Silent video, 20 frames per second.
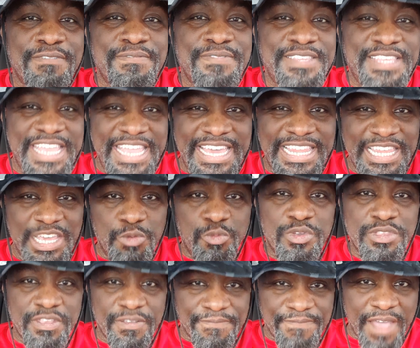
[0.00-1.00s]
dealing
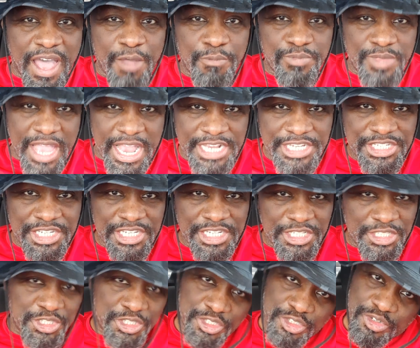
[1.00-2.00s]
with the foundation
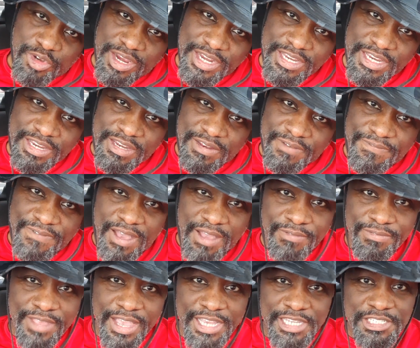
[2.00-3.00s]
and straightening the
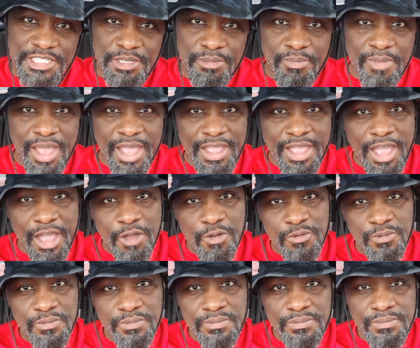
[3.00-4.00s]
foundation back
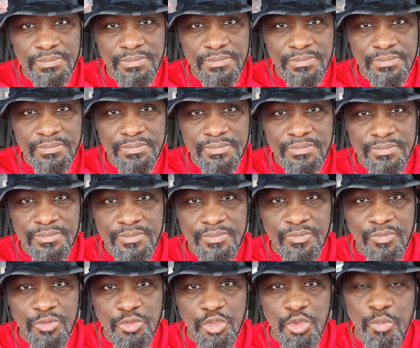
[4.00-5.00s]
out,
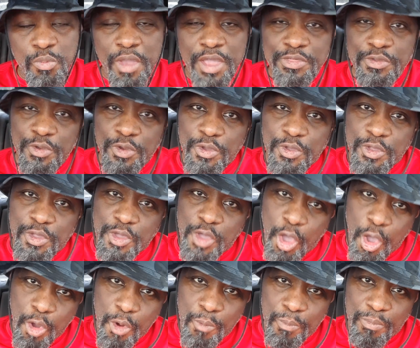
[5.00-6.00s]
you rather
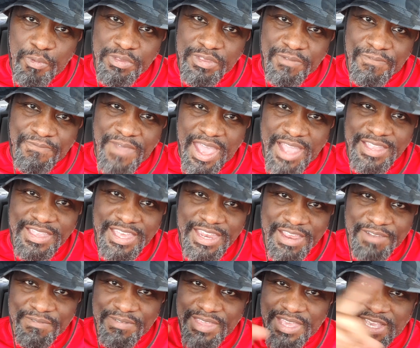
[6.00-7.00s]
cope with the fact that
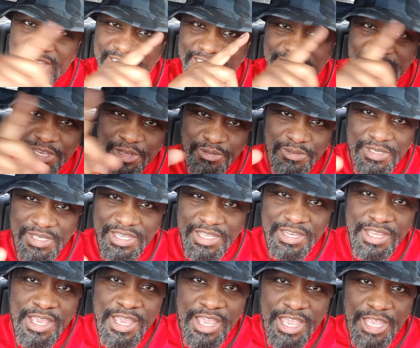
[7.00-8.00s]
everything is
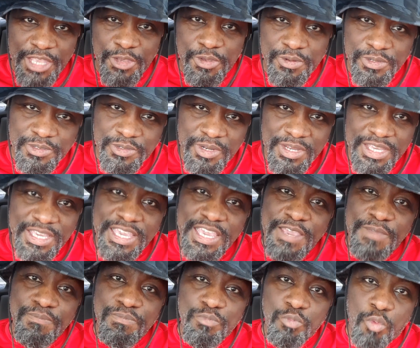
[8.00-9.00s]
tilted and you're just going to
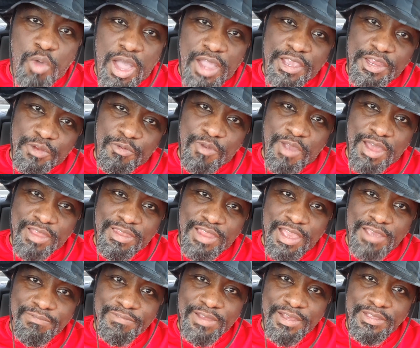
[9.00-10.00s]
keep walking around
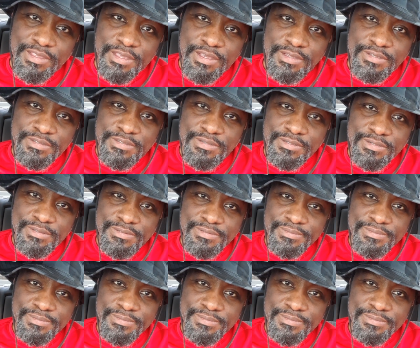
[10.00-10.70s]
life like this.